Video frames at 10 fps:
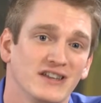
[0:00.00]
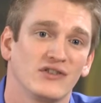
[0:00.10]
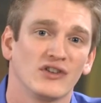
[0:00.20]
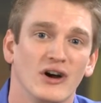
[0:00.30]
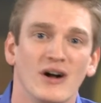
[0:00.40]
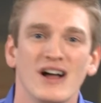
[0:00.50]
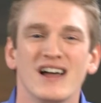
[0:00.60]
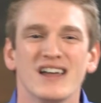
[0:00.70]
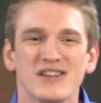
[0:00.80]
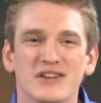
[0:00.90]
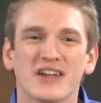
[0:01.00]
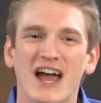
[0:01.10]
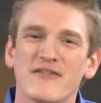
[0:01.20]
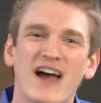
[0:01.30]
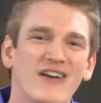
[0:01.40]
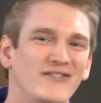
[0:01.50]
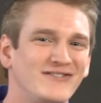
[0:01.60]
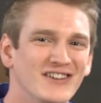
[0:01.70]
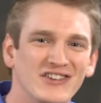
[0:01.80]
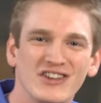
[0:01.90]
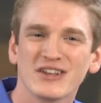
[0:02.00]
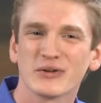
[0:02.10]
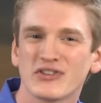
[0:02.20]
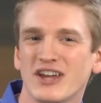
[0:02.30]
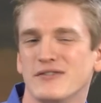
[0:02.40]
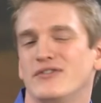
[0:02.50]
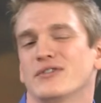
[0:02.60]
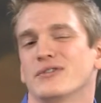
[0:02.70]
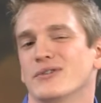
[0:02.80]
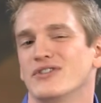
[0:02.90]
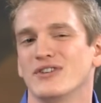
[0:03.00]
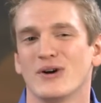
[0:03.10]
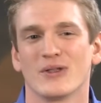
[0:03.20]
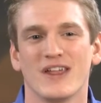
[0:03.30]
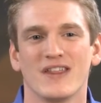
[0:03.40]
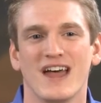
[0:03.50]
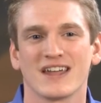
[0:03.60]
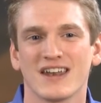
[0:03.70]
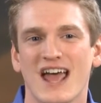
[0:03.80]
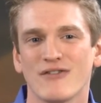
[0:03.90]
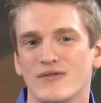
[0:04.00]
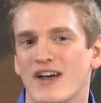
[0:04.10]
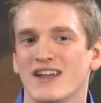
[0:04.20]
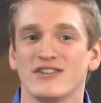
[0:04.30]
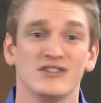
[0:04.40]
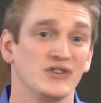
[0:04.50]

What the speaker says: So you kind of have a single set of tools, you know, that can have advantage.